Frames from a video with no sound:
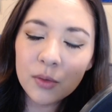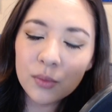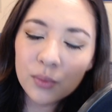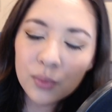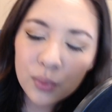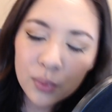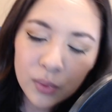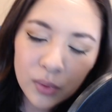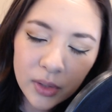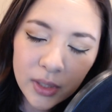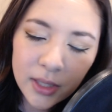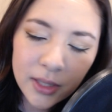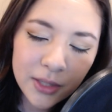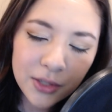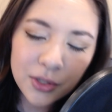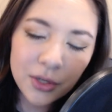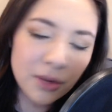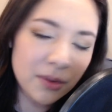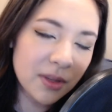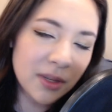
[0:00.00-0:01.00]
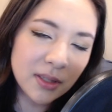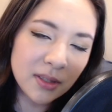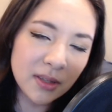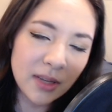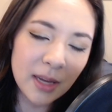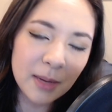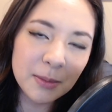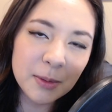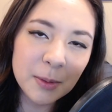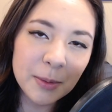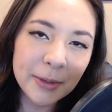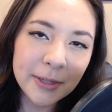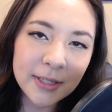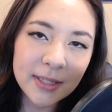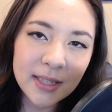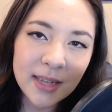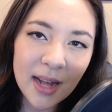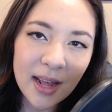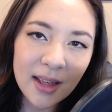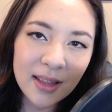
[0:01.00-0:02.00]
really show this game's
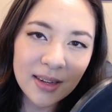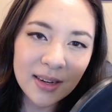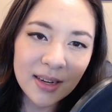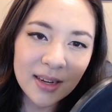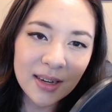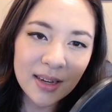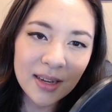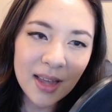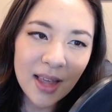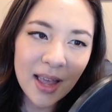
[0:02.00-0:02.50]
personality,